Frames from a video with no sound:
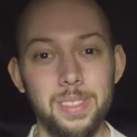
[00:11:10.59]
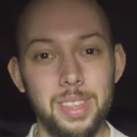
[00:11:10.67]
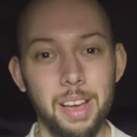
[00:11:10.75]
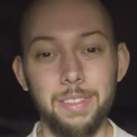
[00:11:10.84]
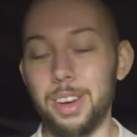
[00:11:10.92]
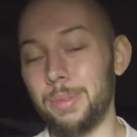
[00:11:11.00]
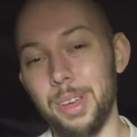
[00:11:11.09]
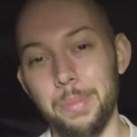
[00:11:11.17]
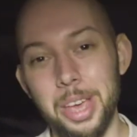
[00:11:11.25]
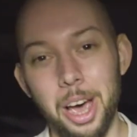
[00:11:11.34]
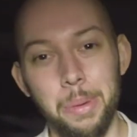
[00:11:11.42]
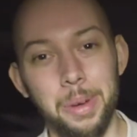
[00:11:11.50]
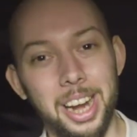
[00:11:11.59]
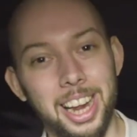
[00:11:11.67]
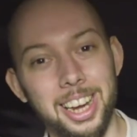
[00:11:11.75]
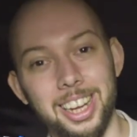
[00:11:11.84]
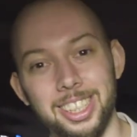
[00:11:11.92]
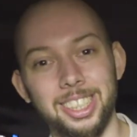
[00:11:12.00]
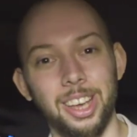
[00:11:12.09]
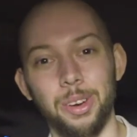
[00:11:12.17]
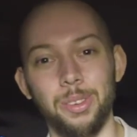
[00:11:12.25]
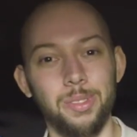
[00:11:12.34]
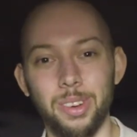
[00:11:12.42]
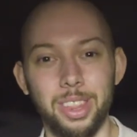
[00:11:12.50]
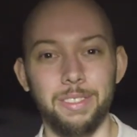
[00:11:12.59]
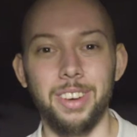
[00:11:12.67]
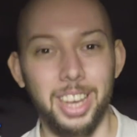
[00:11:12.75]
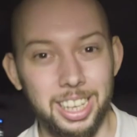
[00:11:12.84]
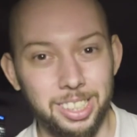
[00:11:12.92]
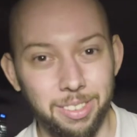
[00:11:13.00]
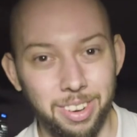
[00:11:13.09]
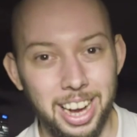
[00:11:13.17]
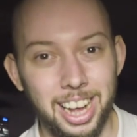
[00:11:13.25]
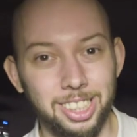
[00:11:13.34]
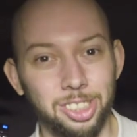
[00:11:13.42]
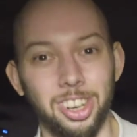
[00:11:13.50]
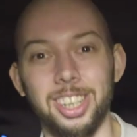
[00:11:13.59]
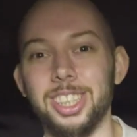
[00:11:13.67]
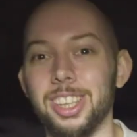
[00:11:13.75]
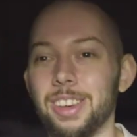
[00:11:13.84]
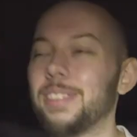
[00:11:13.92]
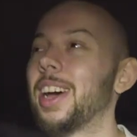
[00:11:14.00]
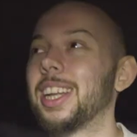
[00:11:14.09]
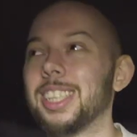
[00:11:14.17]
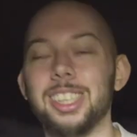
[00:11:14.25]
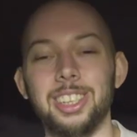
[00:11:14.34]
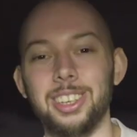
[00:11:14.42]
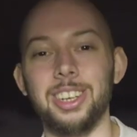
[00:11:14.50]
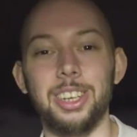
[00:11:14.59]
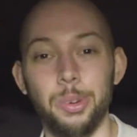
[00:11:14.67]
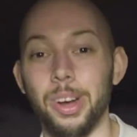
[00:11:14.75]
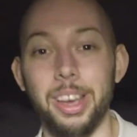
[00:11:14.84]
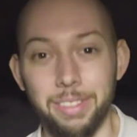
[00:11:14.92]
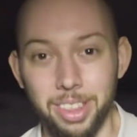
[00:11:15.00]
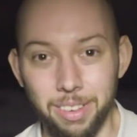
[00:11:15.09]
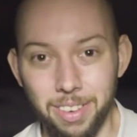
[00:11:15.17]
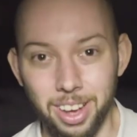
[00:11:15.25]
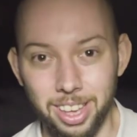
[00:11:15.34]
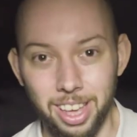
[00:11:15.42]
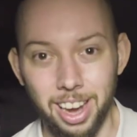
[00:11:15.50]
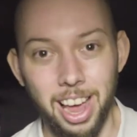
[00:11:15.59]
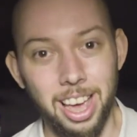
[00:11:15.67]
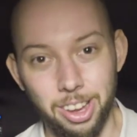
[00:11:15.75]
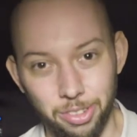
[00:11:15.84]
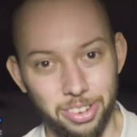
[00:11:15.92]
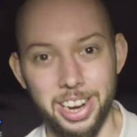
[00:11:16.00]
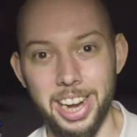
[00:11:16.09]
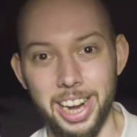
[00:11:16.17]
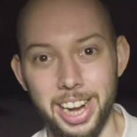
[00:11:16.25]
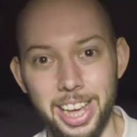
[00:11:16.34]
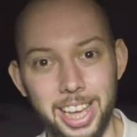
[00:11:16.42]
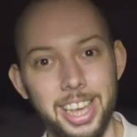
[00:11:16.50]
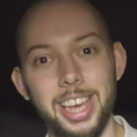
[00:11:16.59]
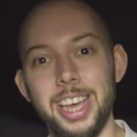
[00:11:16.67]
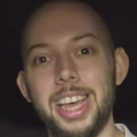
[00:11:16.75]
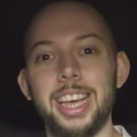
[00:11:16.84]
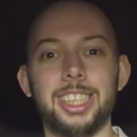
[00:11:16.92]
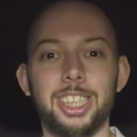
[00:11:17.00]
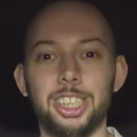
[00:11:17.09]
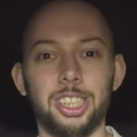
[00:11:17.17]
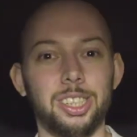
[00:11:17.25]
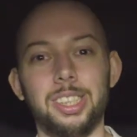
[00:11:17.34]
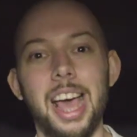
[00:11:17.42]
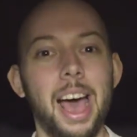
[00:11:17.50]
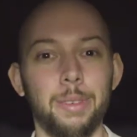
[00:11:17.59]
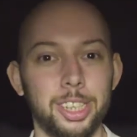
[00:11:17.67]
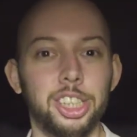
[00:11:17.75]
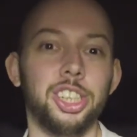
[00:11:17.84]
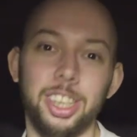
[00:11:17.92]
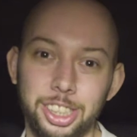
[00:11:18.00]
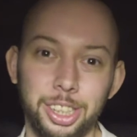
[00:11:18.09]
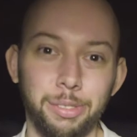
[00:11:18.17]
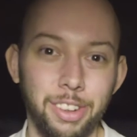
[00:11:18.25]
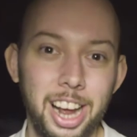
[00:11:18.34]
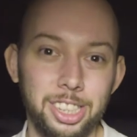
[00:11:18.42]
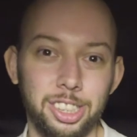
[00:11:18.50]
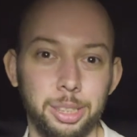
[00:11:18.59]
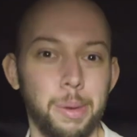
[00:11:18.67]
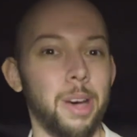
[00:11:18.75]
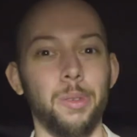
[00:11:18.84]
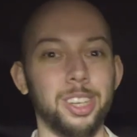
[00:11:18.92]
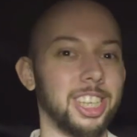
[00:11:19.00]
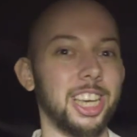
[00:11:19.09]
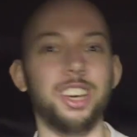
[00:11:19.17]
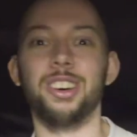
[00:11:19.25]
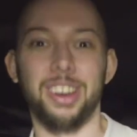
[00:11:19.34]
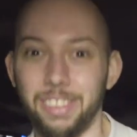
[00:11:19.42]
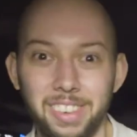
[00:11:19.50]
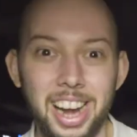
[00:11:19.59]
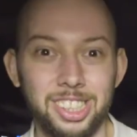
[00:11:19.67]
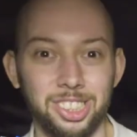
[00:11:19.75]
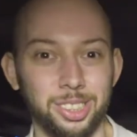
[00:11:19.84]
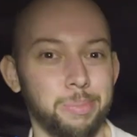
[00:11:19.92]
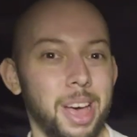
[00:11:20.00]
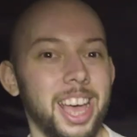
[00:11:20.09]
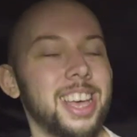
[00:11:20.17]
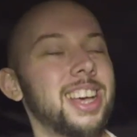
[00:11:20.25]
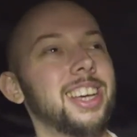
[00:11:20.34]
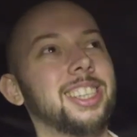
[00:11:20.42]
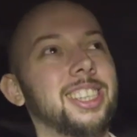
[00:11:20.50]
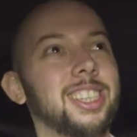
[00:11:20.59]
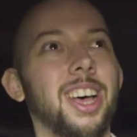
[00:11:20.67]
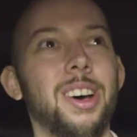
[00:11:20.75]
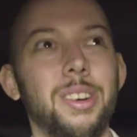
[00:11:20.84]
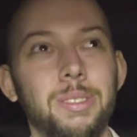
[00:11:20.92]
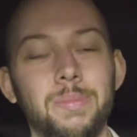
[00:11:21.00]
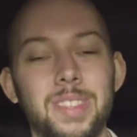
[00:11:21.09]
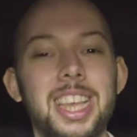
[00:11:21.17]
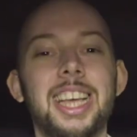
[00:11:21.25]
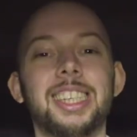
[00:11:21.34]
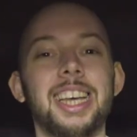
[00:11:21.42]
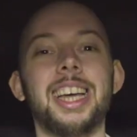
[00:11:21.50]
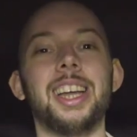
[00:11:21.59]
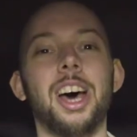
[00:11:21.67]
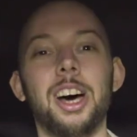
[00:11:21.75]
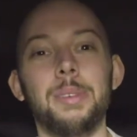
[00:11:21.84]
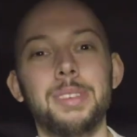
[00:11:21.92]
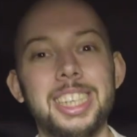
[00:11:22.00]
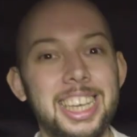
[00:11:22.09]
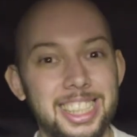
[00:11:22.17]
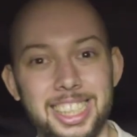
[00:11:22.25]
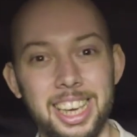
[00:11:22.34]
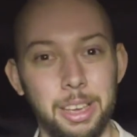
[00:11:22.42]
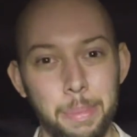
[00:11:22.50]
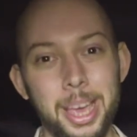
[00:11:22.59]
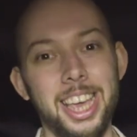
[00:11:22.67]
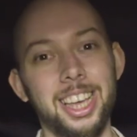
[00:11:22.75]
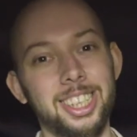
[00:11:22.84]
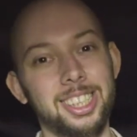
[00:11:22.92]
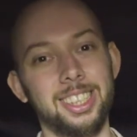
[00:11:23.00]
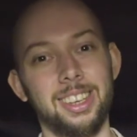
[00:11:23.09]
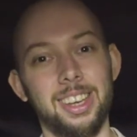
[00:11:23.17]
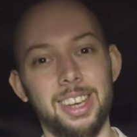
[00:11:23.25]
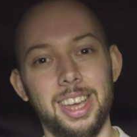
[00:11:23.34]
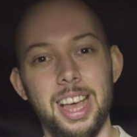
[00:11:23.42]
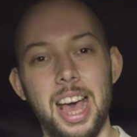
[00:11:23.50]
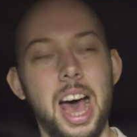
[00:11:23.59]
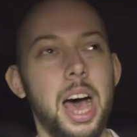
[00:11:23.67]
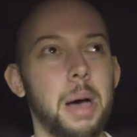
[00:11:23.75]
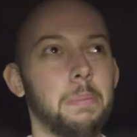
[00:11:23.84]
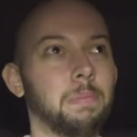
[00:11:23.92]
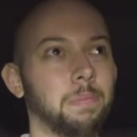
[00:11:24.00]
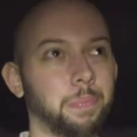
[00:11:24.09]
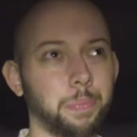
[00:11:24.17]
a film can be open-ended, so what the fuck is a 3-act structure? The fact is you can do whatever the fuck you like, really. It's just how it's judged in retrospect. Was it good in retrospect? So, is it an artistic piece? And